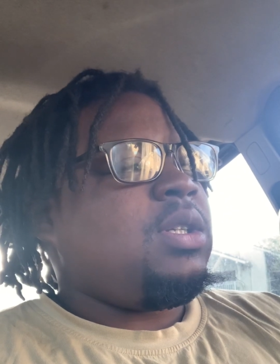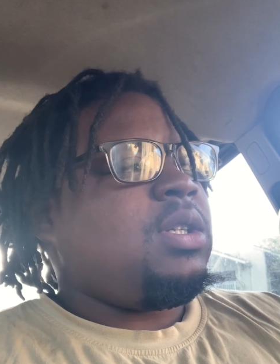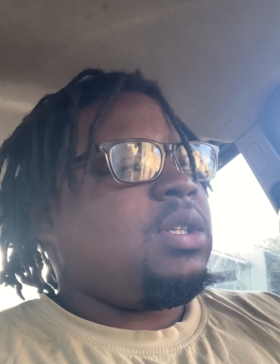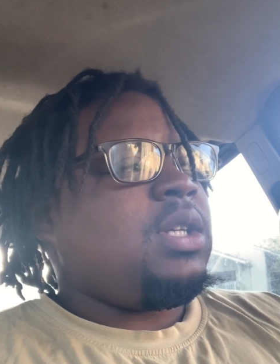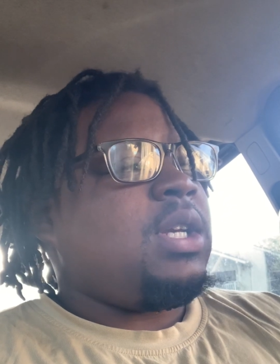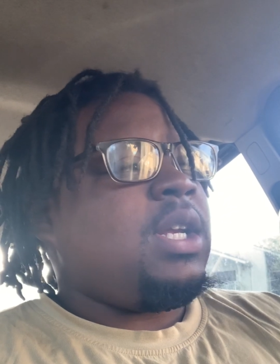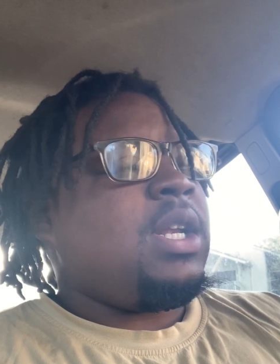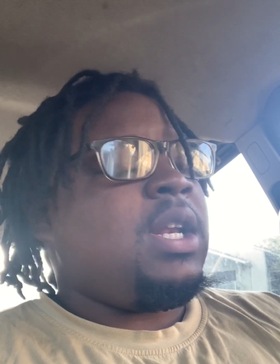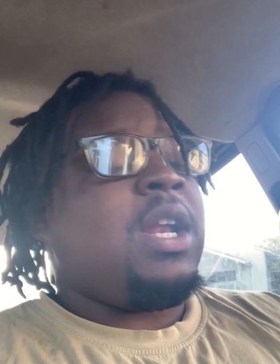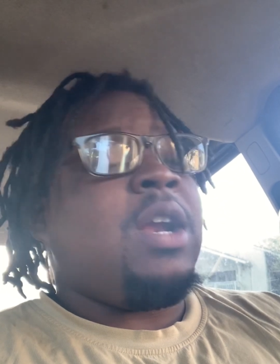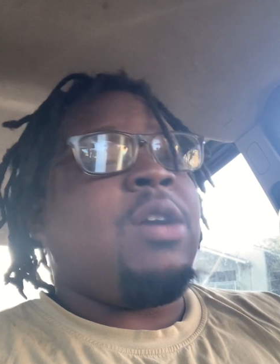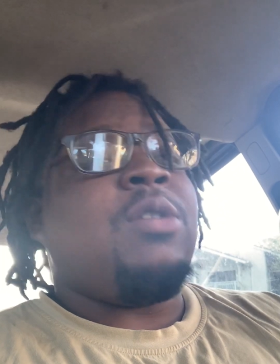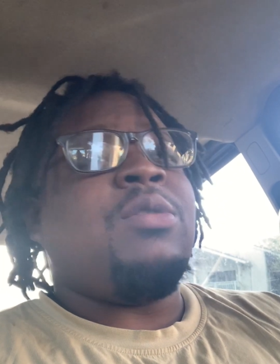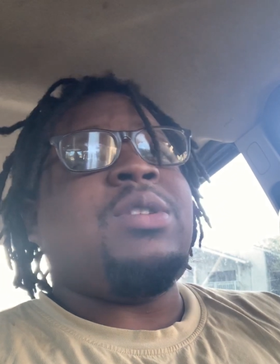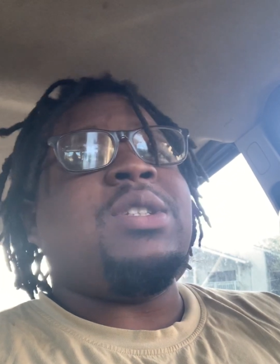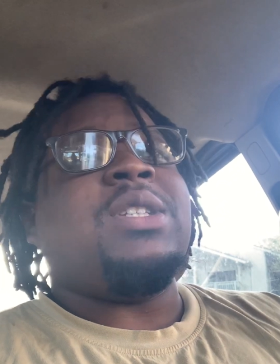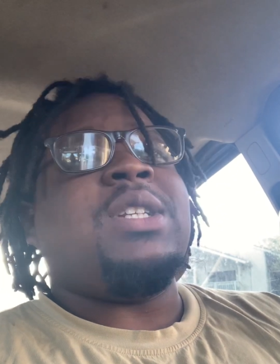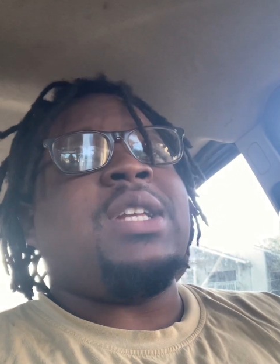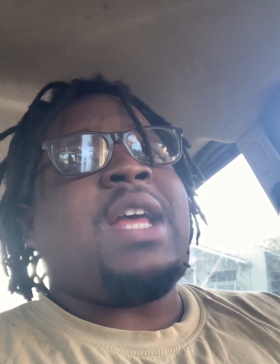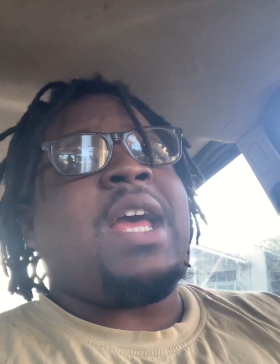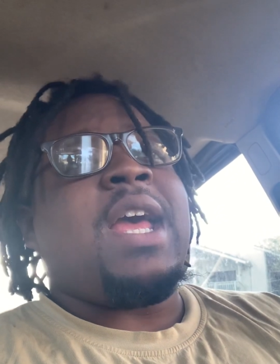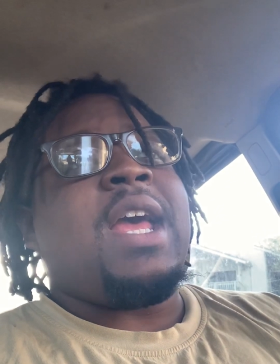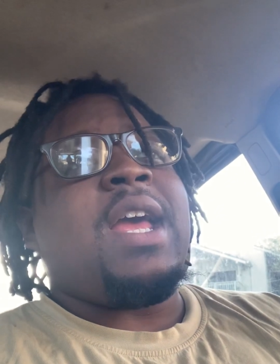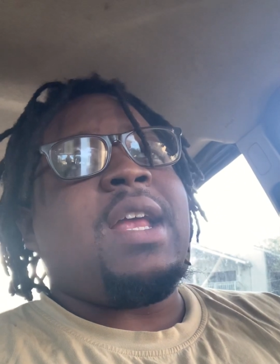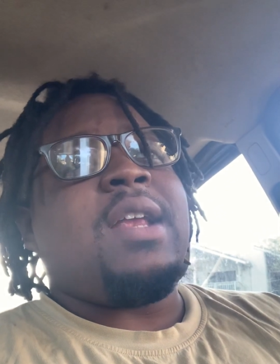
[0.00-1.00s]
and there was
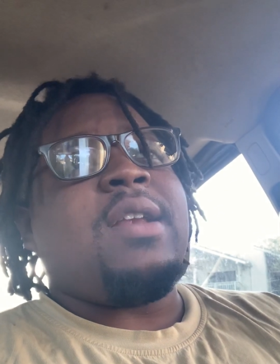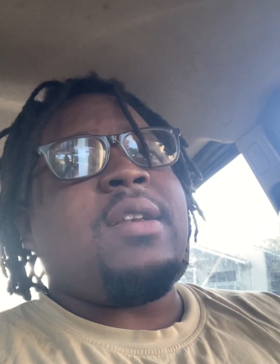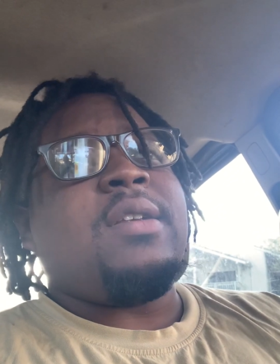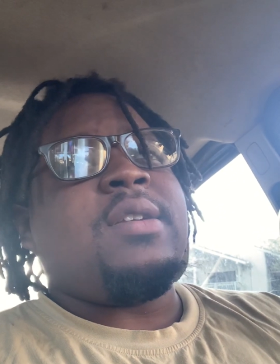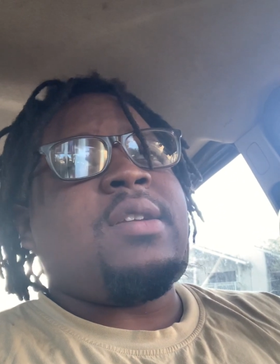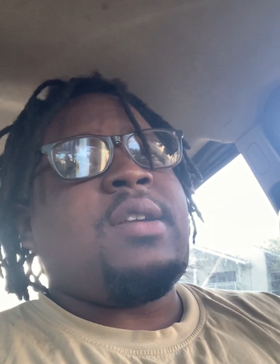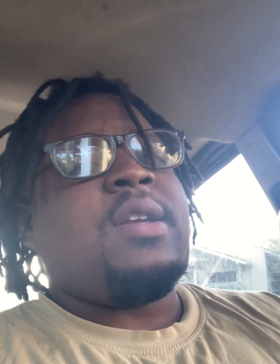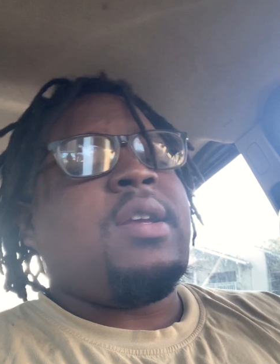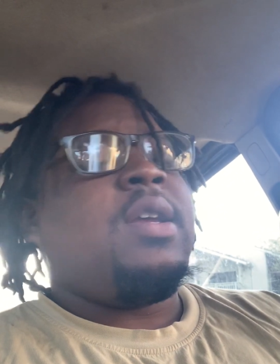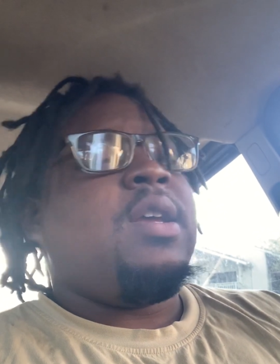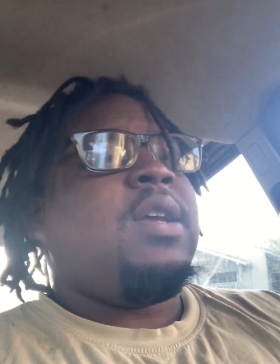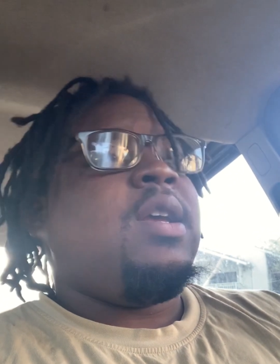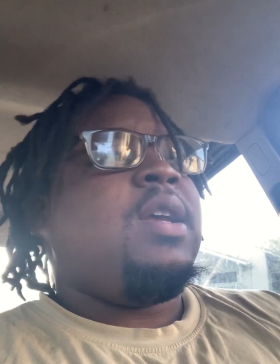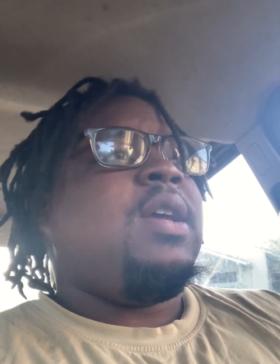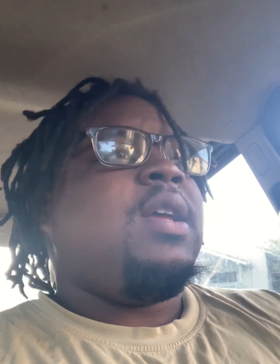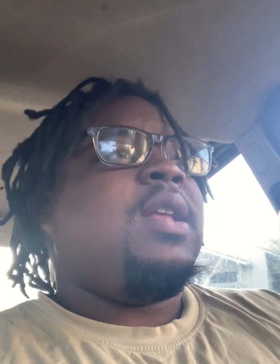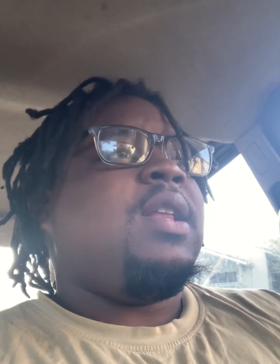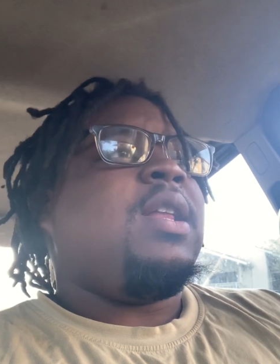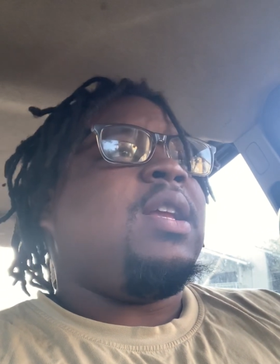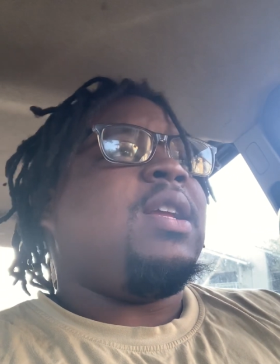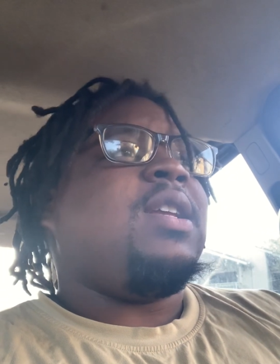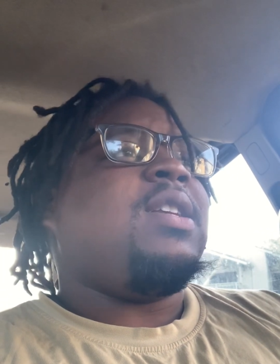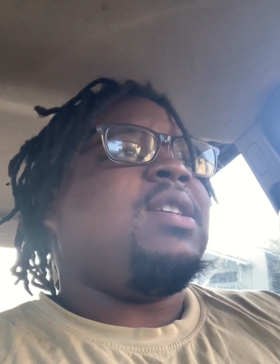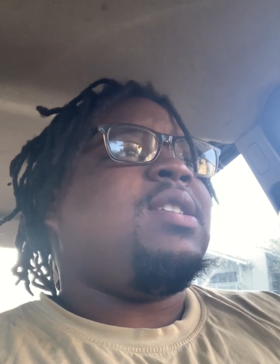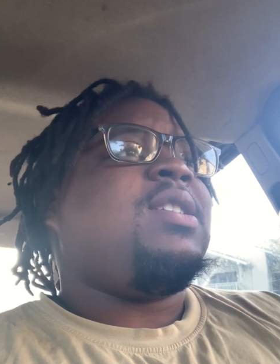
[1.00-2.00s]
that.
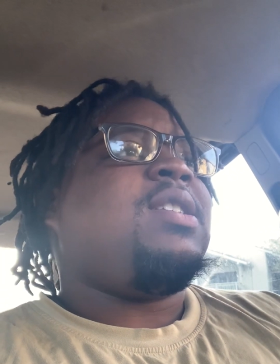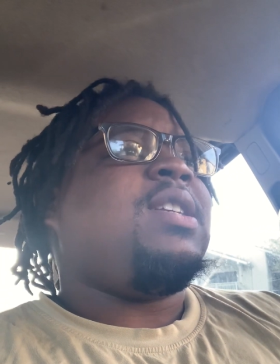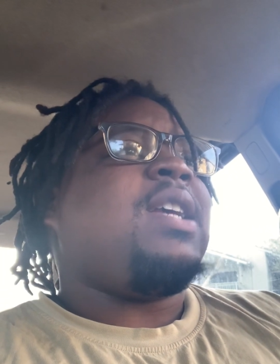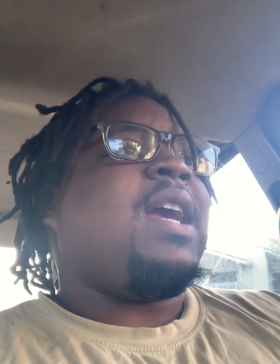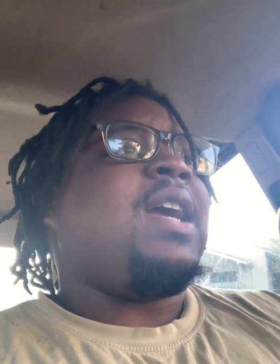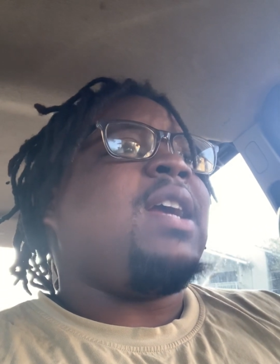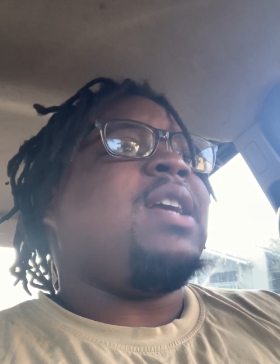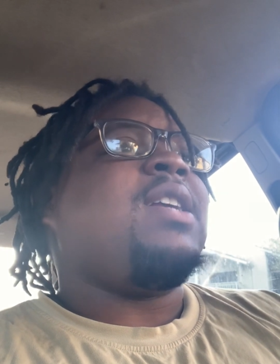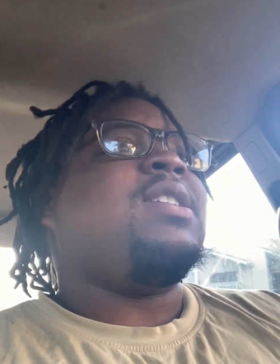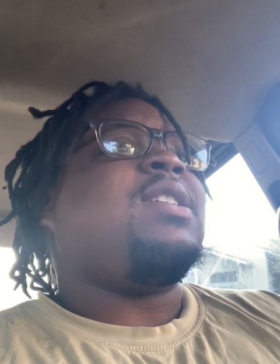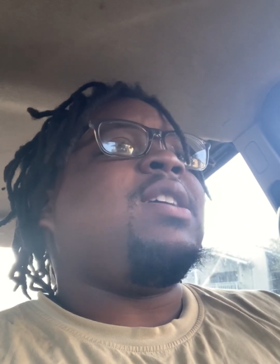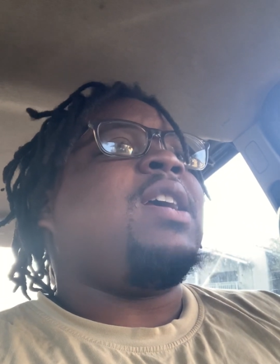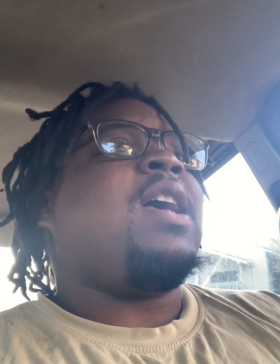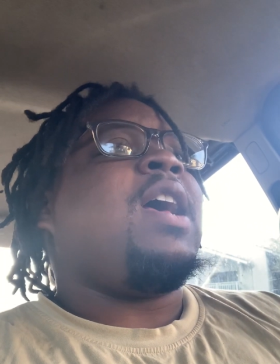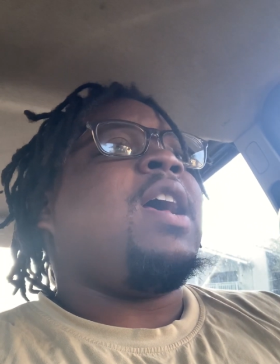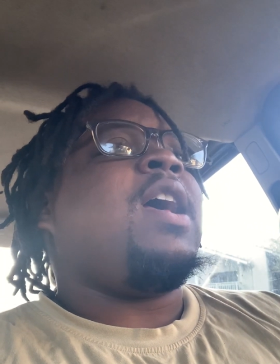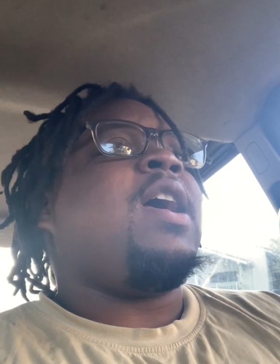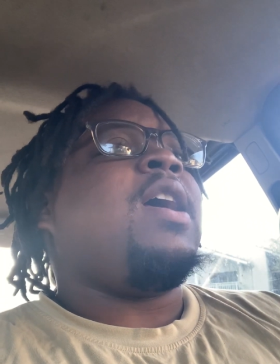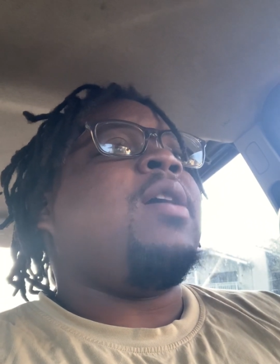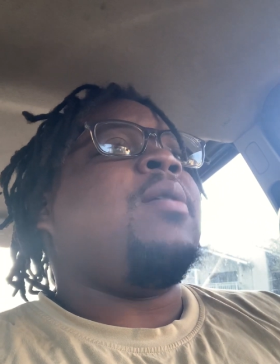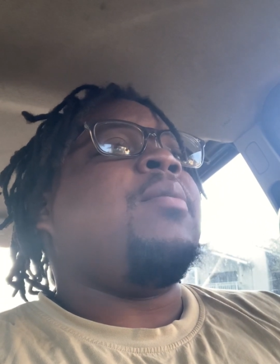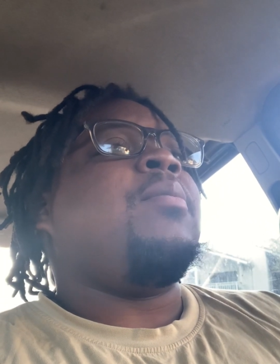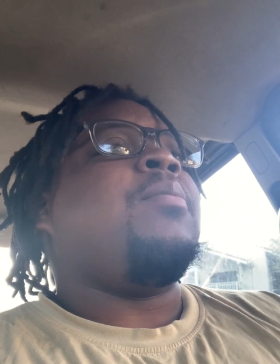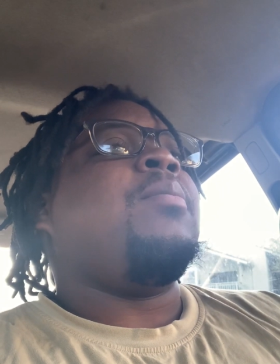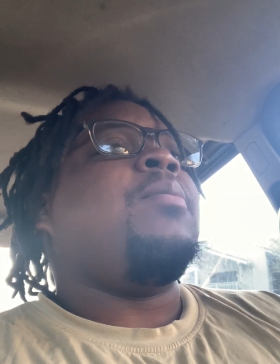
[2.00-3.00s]
Then second
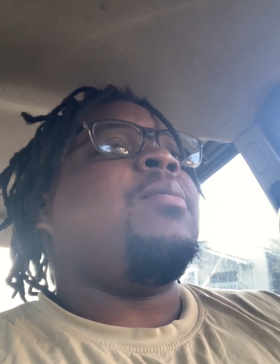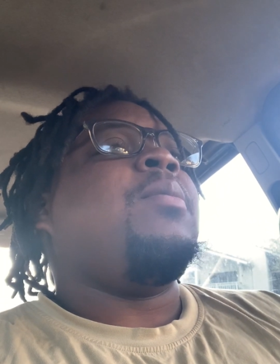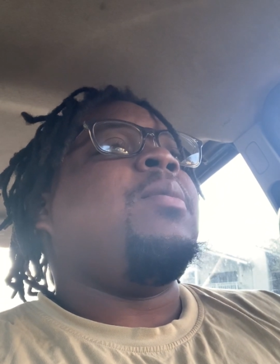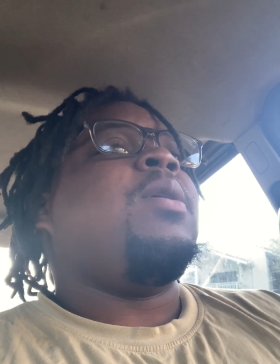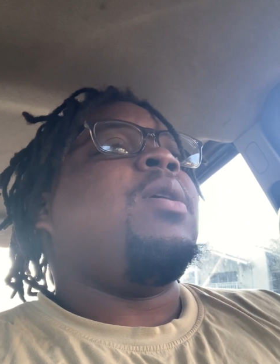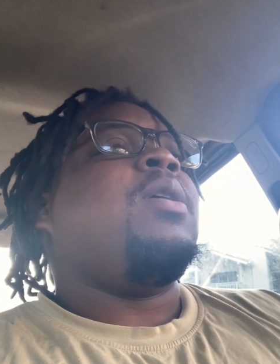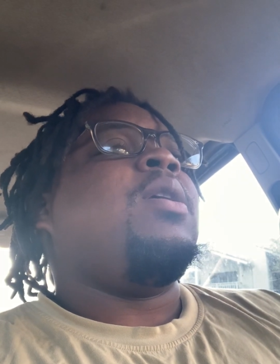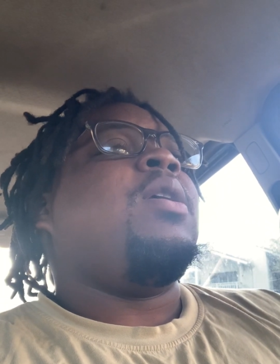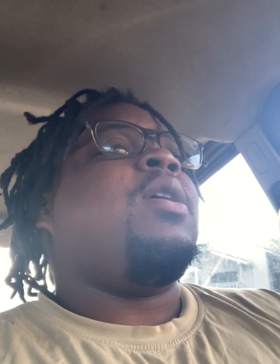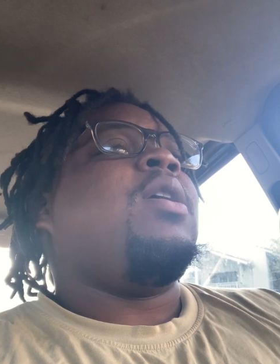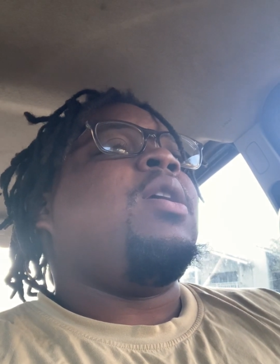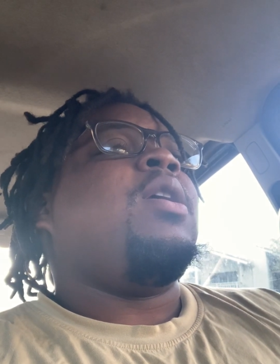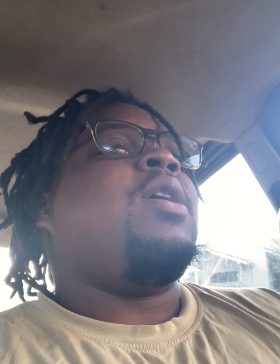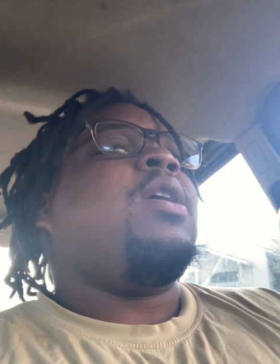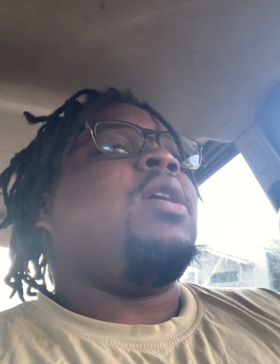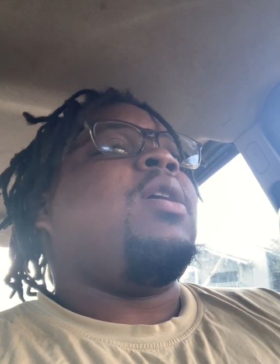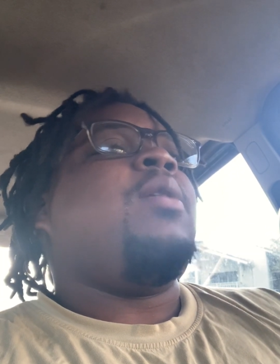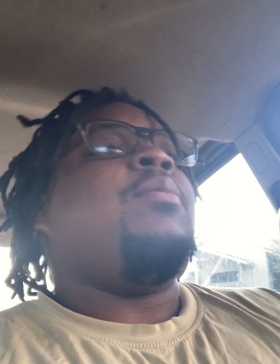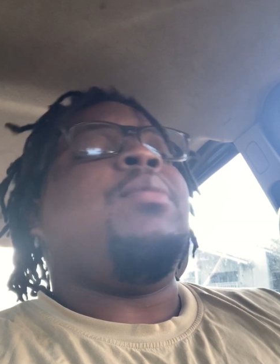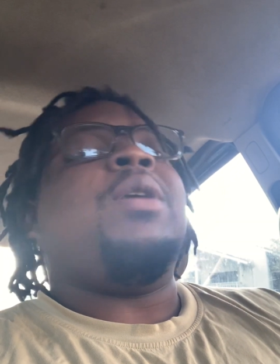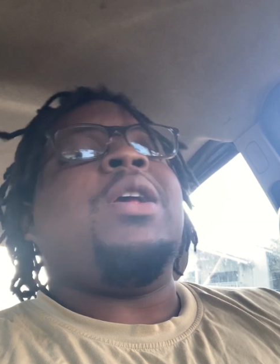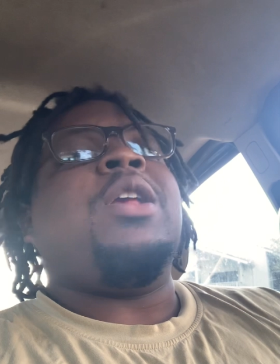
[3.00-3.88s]
time, like